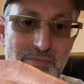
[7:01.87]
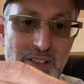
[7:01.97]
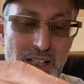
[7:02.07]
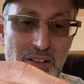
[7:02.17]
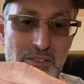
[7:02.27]

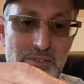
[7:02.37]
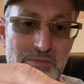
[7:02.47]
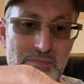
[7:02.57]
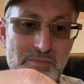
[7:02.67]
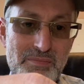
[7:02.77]
now
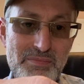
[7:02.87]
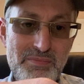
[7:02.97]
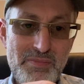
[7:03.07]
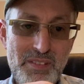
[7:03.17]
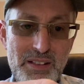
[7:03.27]

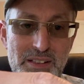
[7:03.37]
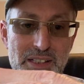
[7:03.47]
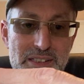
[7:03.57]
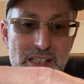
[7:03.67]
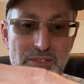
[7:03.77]

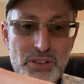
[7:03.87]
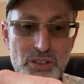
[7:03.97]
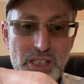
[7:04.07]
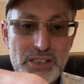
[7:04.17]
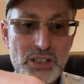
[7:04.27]
let's have a
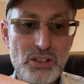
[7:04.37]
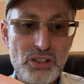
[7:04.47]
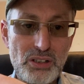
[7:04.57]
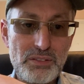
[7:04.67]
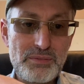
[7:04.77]
look at the
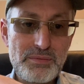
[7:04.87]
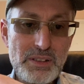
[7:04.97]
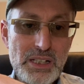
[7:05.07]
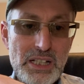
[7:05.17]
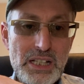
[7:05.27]
coil.
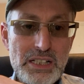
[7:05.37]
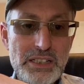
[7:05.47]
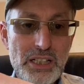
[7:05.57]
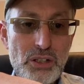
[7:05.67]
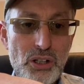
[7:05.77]

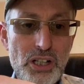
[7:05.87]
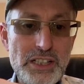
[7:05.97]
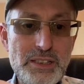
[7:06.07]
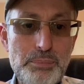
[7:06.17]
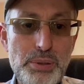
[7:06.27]
The coil
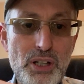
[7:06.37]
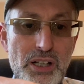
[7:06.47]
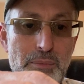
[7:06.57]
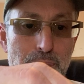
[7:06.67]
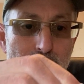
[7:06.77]
is a
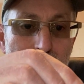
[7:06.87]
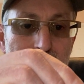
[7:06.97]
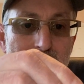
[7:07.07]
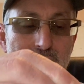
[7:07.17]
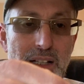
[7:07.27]
plug and
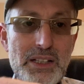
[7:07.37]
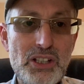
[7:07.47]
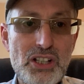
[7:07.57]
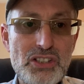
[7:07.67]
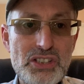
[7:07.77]
play. You
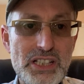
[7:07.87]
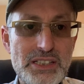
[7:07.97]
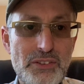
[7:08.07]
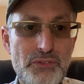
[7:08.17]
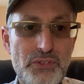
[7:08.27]
can see
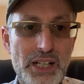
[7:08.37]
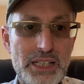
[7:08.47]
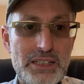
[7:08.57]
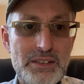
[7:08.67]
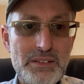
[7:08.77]
is a
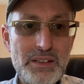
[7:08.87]
flat